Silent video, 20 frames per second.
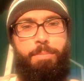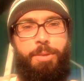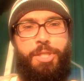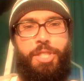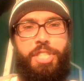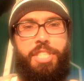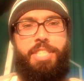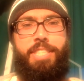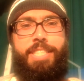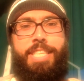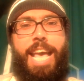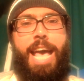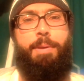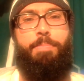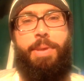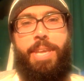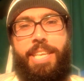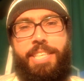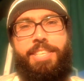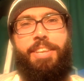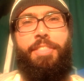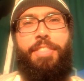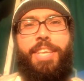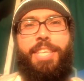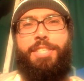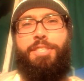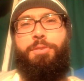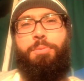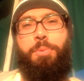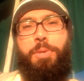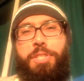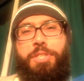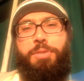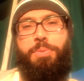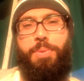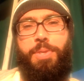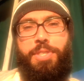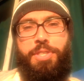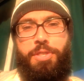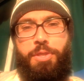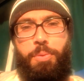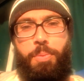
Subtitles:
just tapping into this was